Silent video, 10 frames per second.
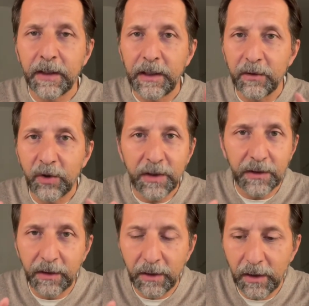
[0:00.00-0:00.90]
It's just
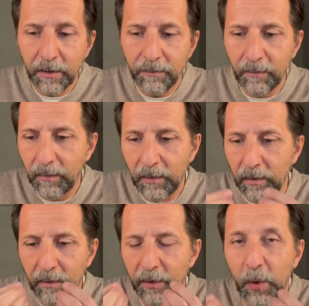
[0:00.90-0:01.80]
the uh,
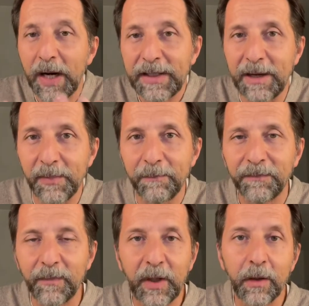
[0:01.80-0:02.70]
dried up
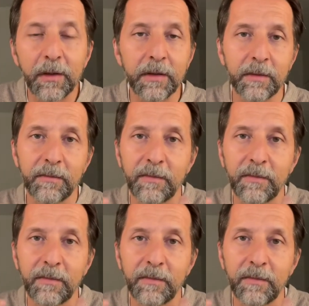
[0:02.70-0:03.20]
because